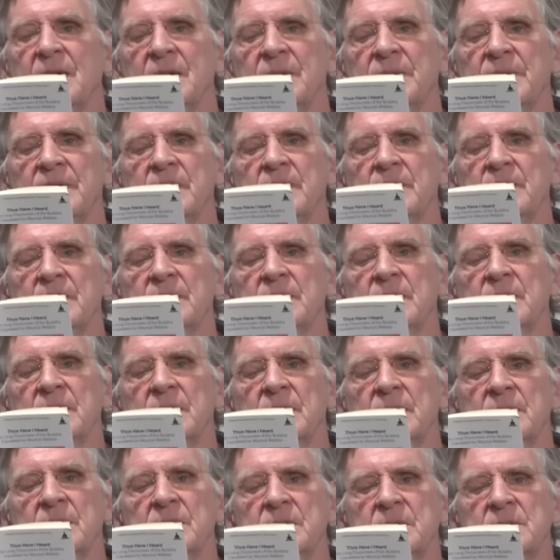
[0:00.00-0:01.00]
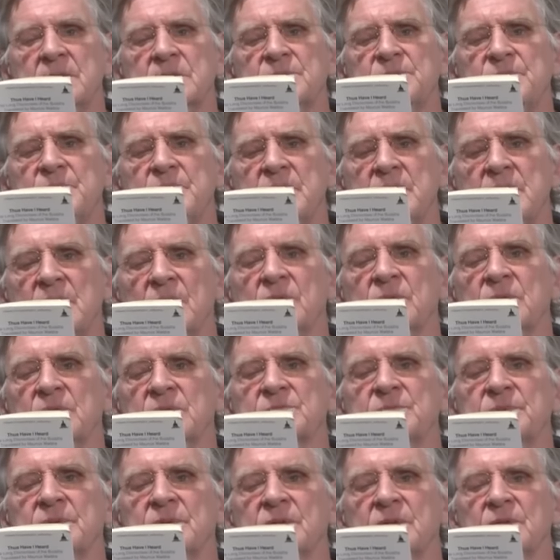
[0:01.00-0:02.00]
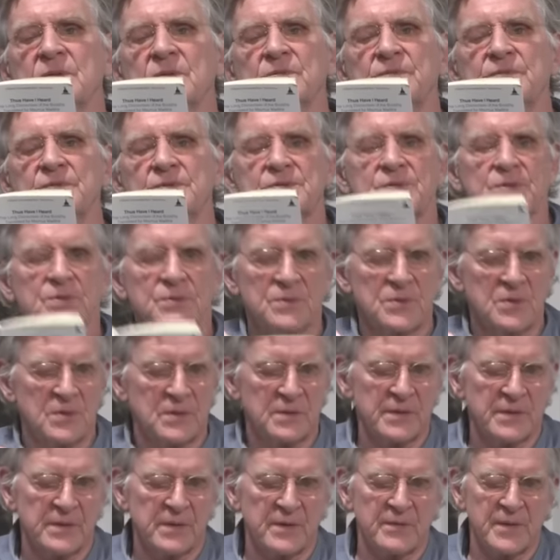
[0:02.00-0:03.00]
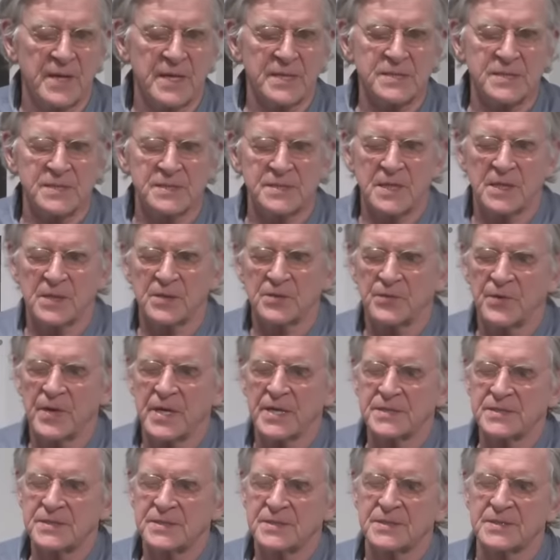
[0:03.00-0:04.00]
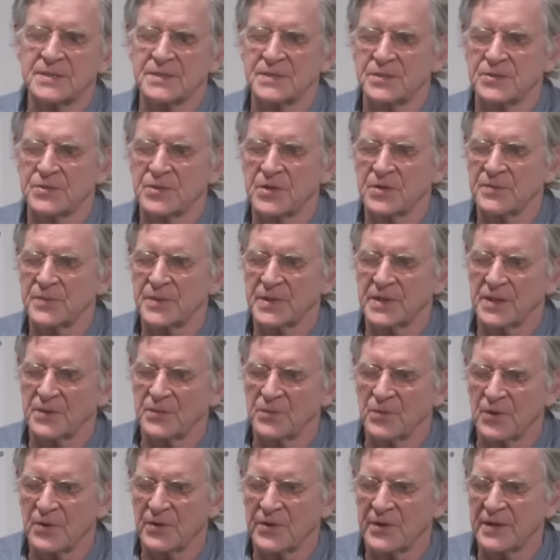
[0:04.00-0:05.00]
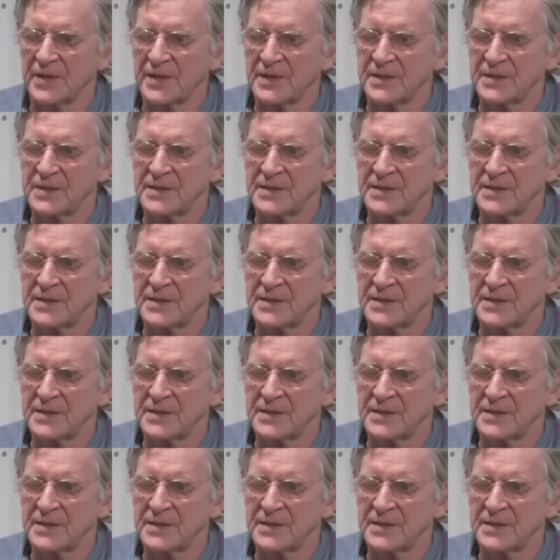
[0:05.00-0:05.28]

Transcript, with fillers: And then in this being who has been alone for so long, there arises unrest, discernment, and worry.